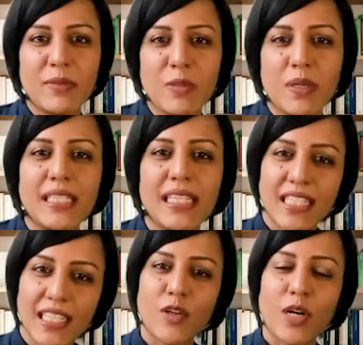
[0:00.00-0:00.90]
probably need
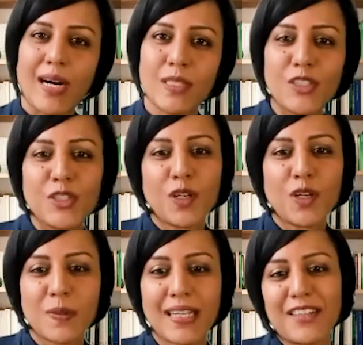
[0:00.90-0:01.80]
another hour to
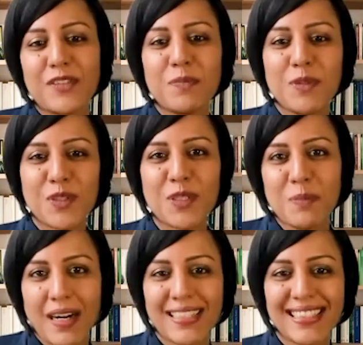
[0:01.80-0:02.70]
talk about attribution
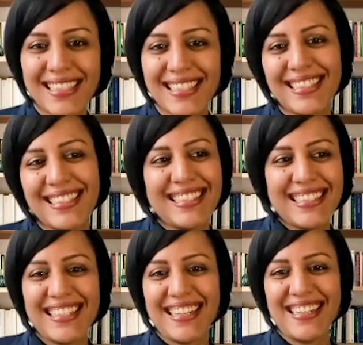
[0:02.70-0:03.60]
marketing.
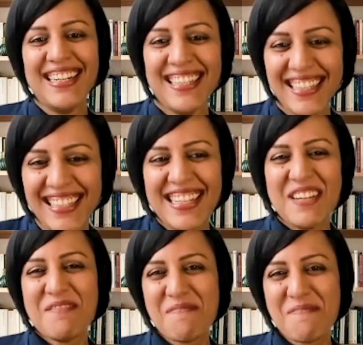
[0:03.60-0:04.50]

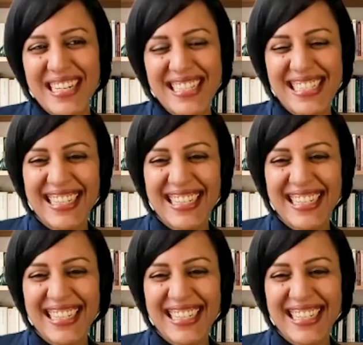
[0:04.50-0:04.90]
But